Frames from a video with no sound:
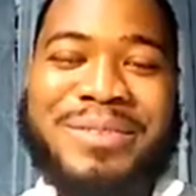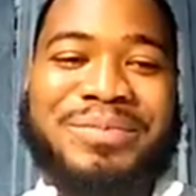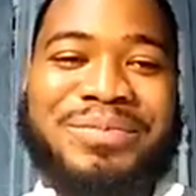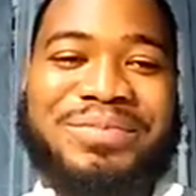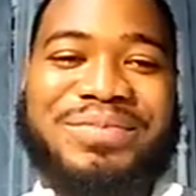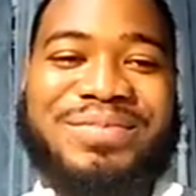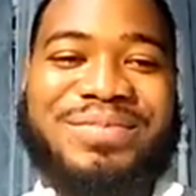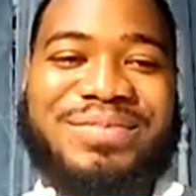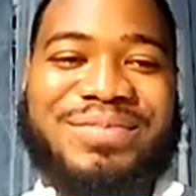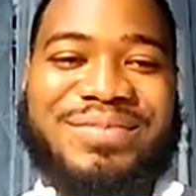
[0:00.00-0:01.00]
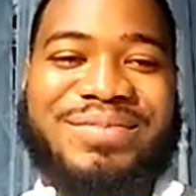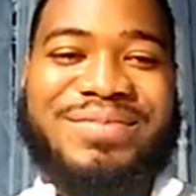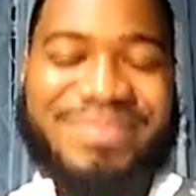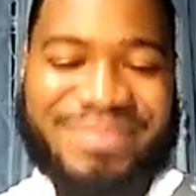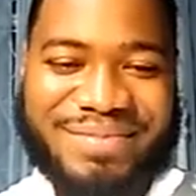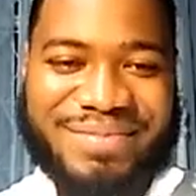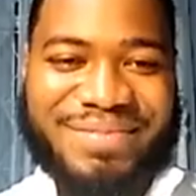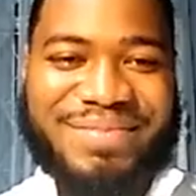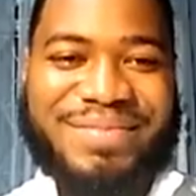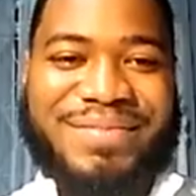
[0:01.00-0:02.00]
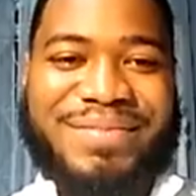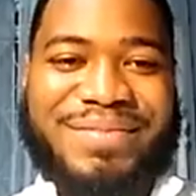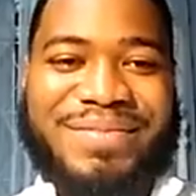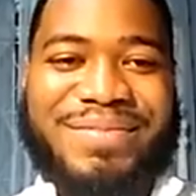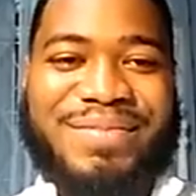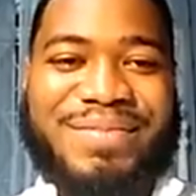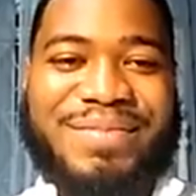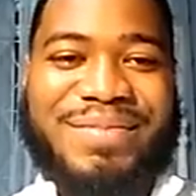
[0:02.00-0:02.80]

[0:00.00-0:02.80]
Oh, you're welcome. You're welcome. Miss